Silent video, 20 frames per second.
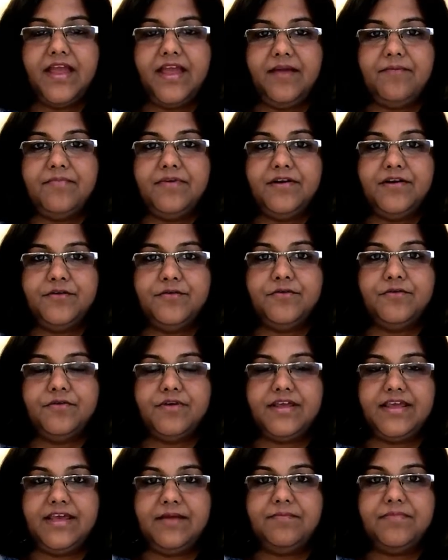able
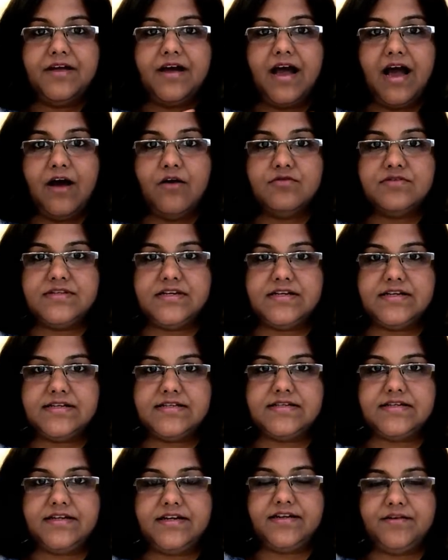to keep the house in
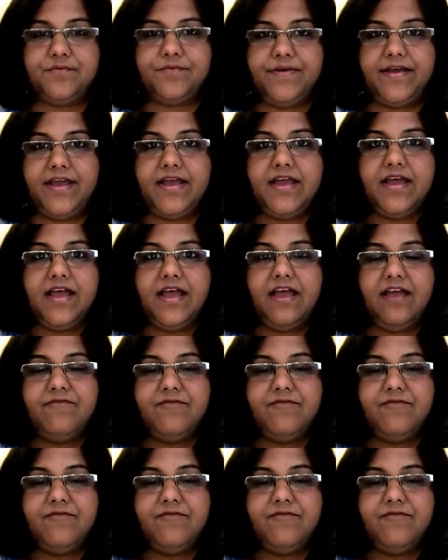a certain way,